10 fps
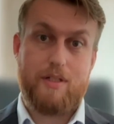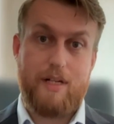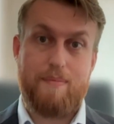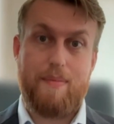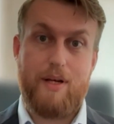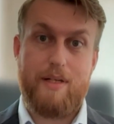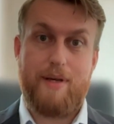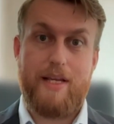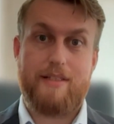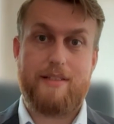mostly
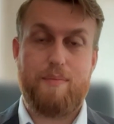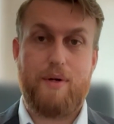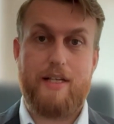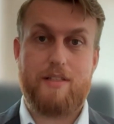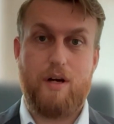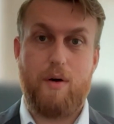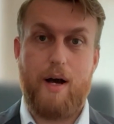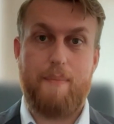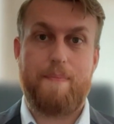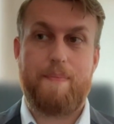makes the price go
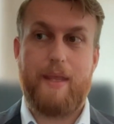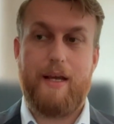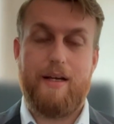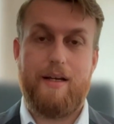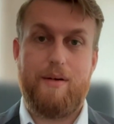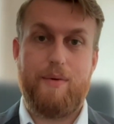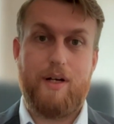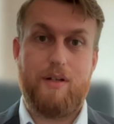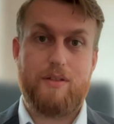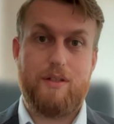up.
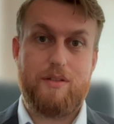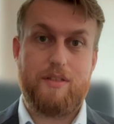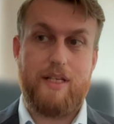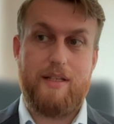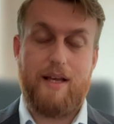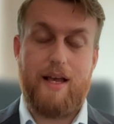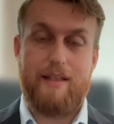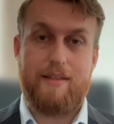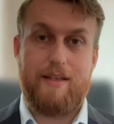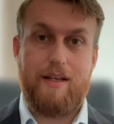We also seen
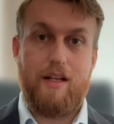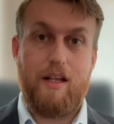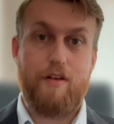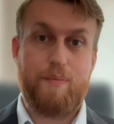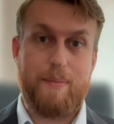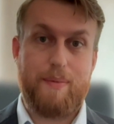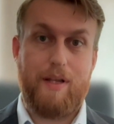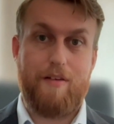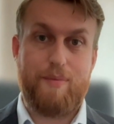that a lot of people